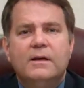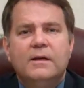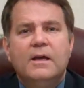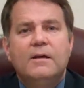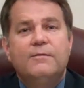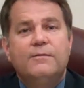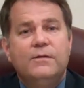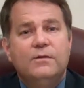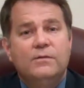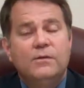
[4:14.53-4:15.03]

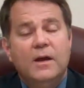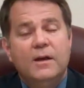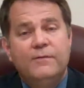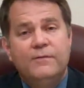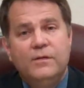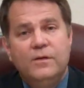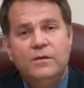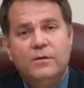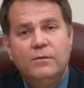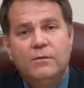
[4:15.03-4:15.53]
If
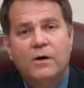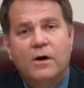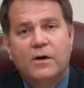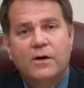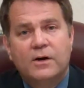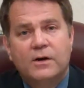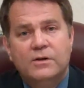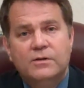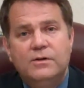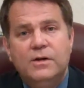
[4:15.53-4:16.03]
you
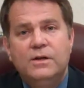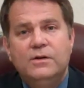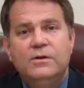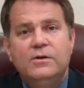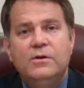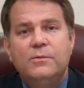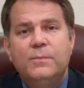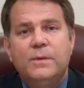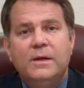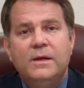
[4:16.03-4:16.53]
are
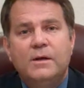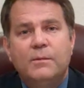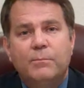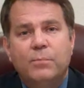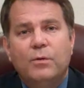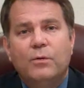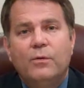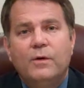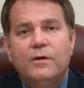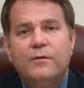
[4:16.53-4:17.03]
continue to be an
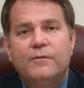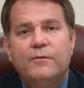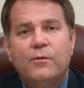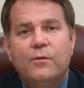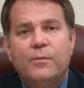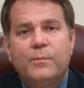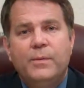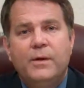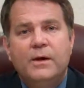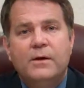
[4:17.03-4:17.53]
employee
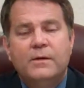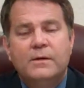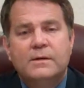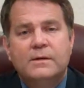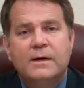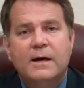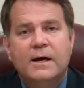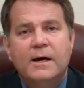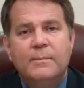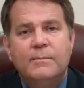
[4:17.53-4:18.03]
for a period of
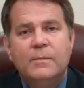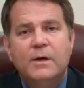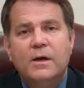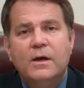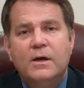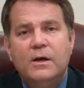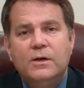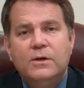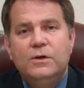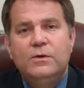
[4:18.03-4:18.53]
time,
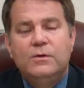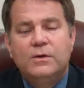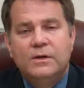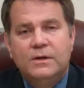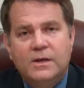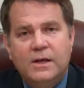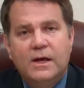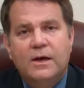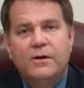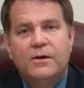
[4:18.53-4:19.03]
you
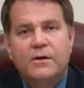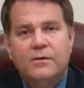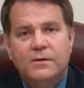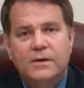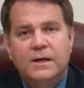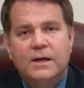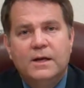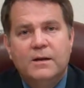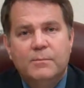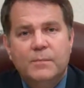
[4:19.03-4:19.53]
can count on
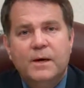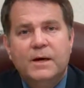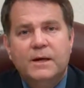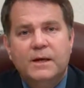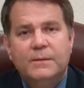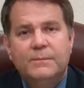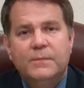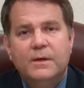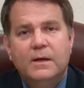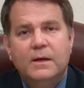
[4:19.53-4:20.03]
getting
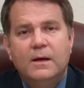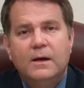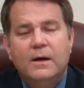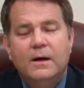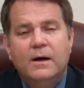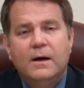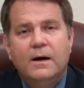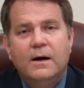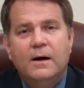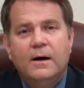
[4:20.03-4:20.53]
money.
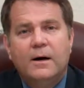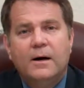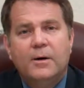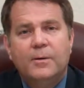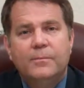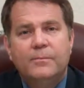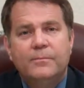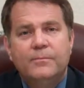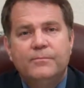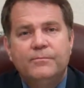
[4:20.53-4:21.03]

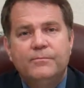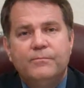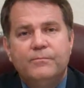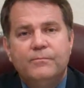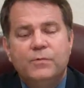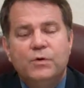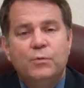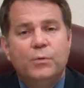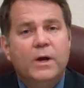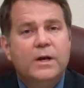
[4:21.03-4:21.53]

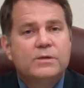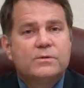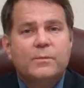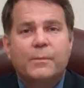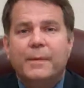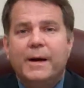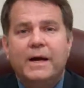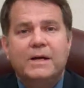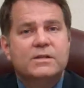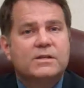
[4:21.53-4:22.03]

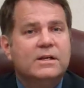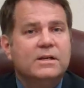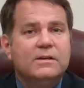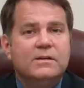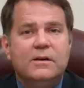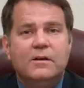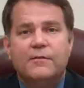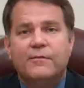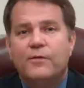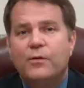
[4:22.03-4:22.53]
Reasonable minds
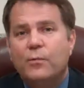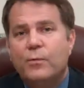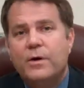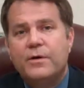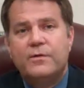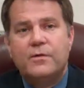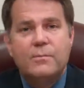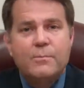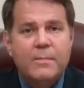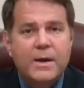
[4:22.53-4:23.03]
can differ
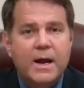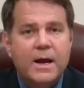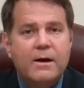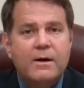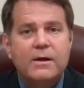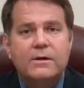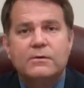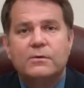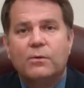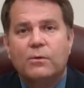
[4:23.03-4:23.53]
whether
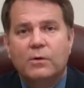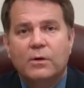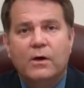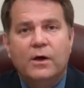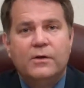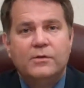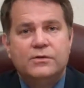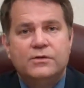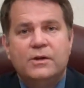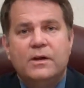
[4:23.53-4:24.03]
merit or
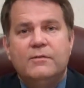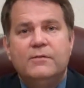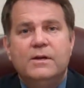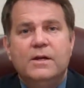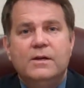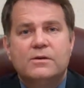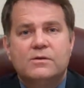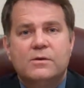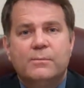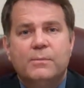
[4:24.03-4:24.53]

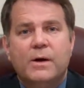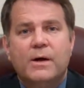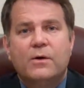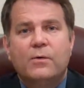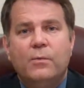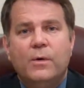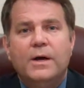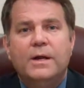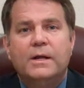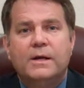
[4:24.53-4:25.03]
longevity is a
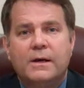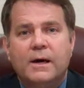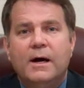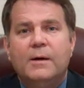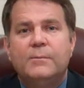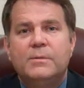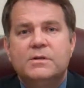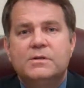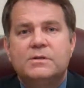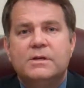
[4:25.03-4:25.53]
better way to
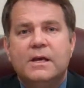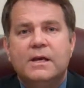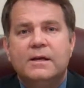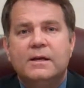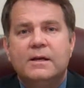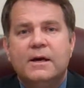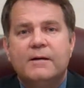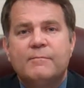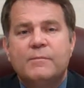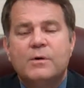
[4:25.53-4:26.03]

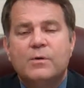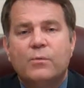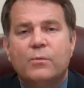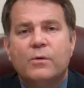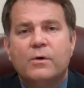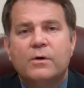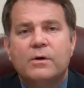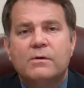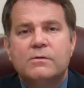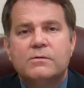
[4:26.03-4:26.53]
compensate government
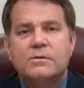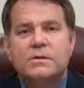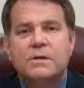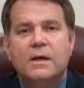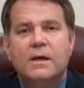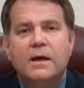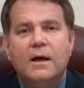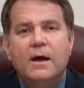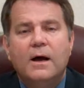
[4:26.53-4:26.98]
workers.